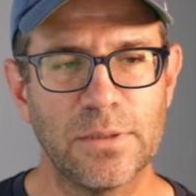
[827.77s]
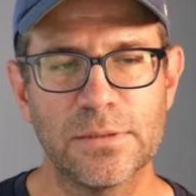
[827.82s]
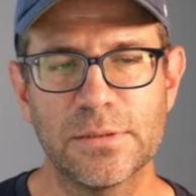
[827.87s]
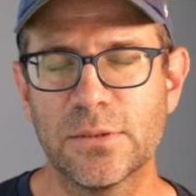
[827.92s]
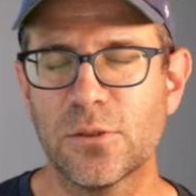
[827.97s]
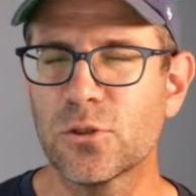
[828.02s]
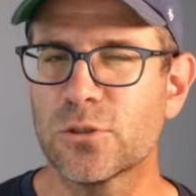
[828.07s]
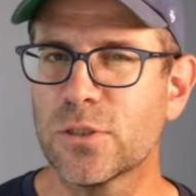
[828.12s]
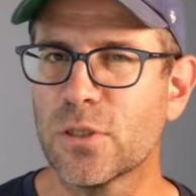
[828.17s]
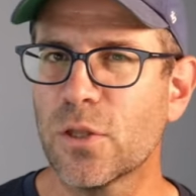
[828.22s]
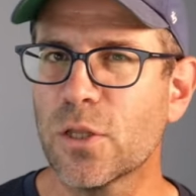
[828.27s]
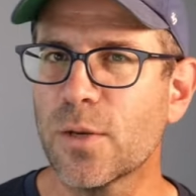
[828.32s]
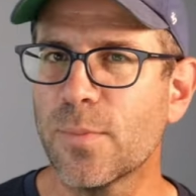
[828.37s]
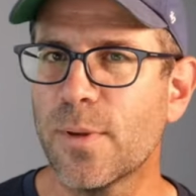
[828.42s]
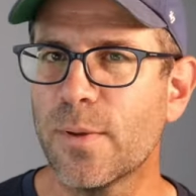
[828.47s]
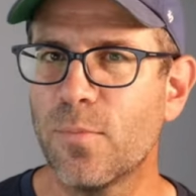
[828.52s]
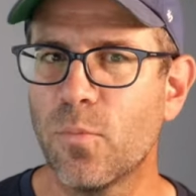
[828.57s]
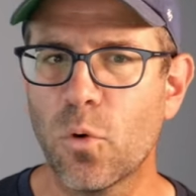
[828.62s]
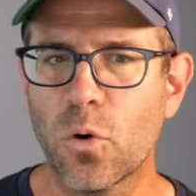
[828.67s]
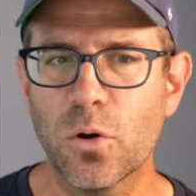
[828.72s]
This looks a little
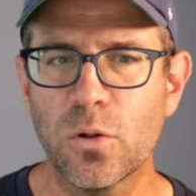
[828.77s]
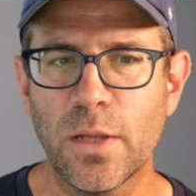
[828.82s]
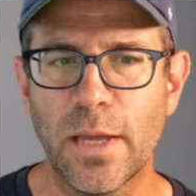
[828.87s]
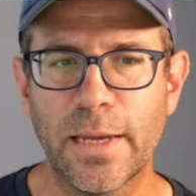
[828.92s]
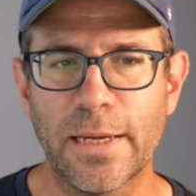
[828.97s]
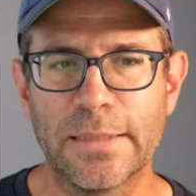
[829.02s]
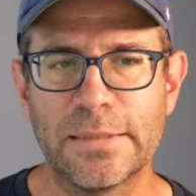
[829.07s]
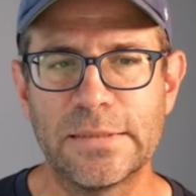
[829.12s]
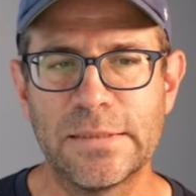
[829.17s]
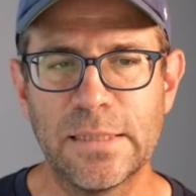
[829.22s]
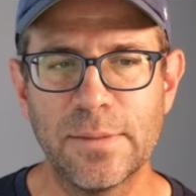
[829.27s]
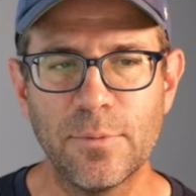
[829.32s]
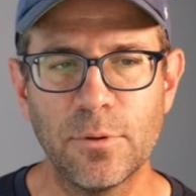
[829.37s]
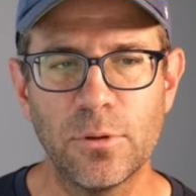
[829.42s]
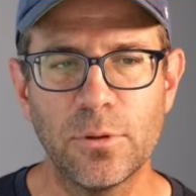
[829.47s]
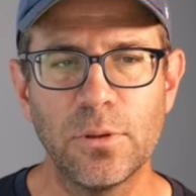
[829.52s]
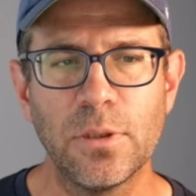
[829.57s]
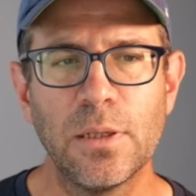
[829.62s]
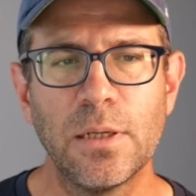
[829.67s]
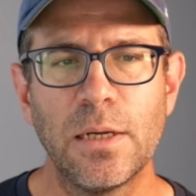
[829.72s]
bit more like a
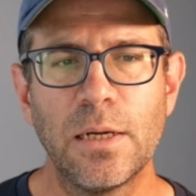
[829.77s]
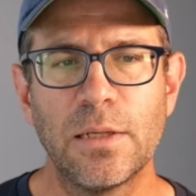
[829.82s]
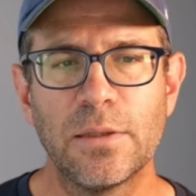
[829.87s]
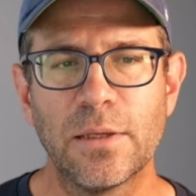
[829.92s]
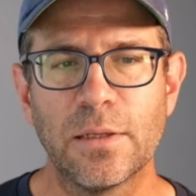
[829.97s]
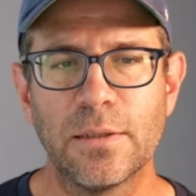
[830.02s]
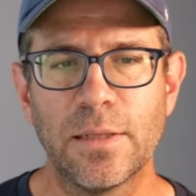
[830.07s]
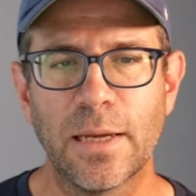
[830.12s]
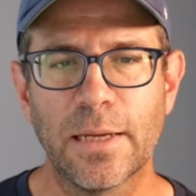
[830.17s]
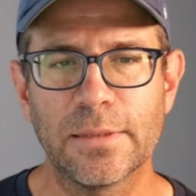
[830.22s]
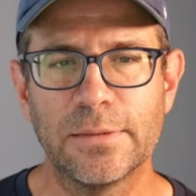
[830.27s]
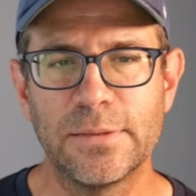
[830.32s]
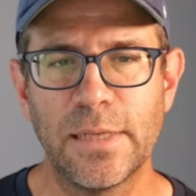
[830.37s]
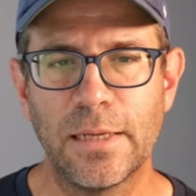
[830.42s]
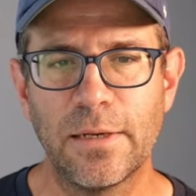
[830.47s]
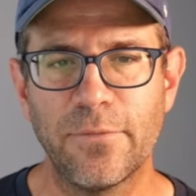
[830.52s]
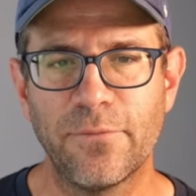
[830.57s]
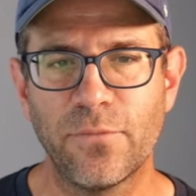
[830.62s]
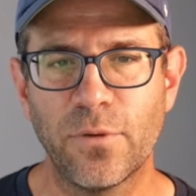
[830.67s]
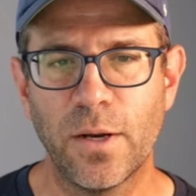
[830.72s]
Tibble then like a
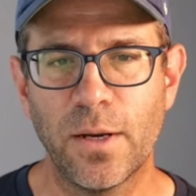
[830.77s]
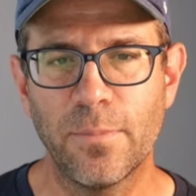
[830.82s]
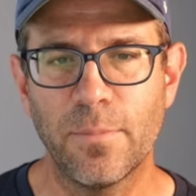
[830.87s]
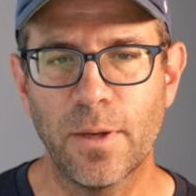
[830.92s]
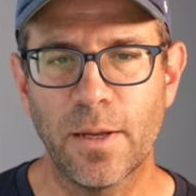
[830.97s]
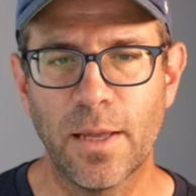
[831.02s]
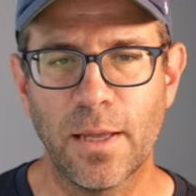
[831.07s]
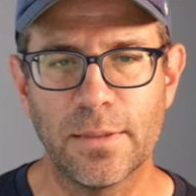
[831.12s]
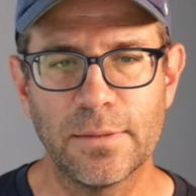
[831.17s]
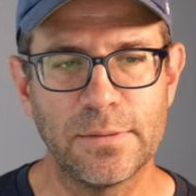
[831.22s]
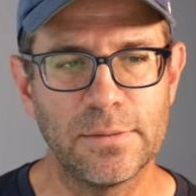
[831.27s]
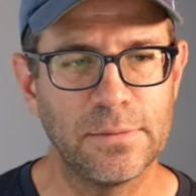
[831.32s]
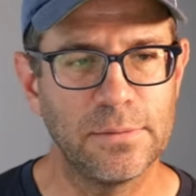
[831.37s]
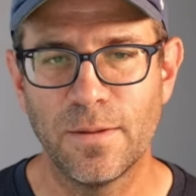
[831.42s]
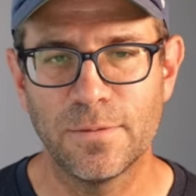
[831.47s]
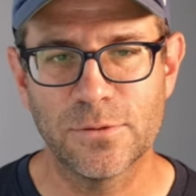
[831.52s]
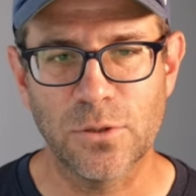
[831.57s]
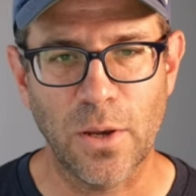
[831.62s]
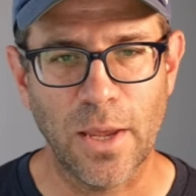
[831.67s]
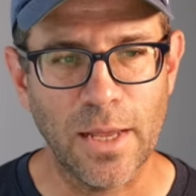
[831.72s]
data frame. Again,
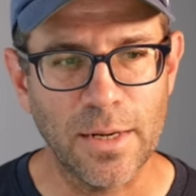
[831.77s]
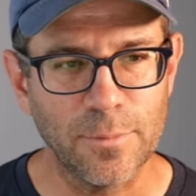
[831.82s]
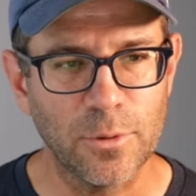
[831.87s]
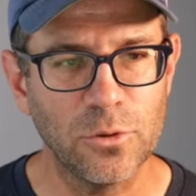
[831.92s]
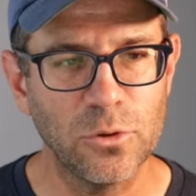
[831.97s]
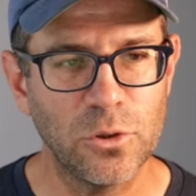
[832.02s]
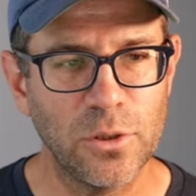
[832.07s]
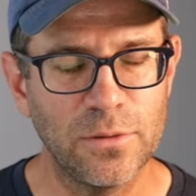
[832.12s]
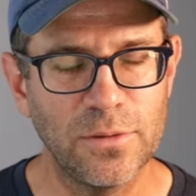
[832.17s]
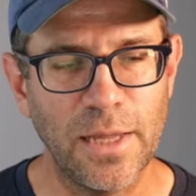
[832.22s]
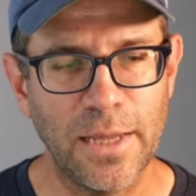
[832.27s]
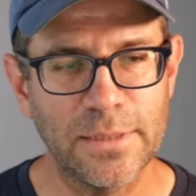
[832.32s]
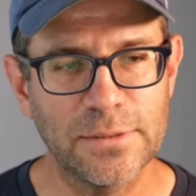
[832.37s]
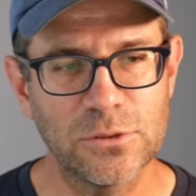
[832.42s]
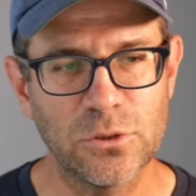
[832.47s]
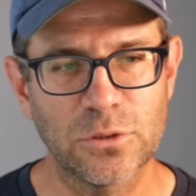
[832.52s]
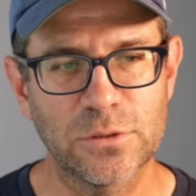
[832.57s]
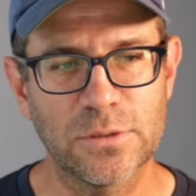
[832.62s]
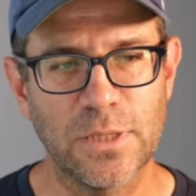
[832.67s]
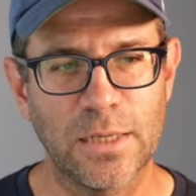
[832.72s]
so animal lo legs
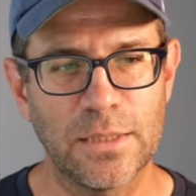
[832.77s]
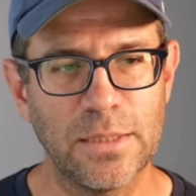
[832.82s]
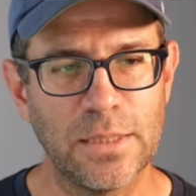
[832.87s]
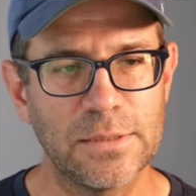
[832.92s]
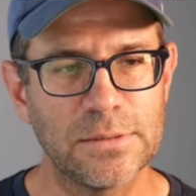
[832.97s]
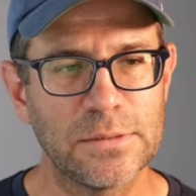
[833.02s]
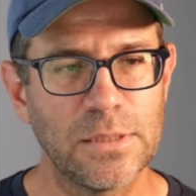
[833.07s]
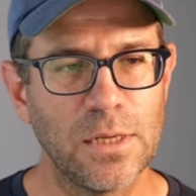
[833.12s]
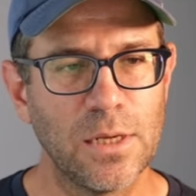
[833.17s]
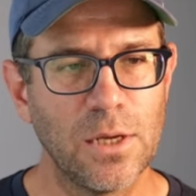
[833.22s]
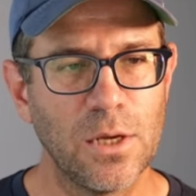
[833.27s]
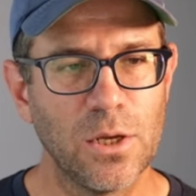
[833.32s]
looks like this.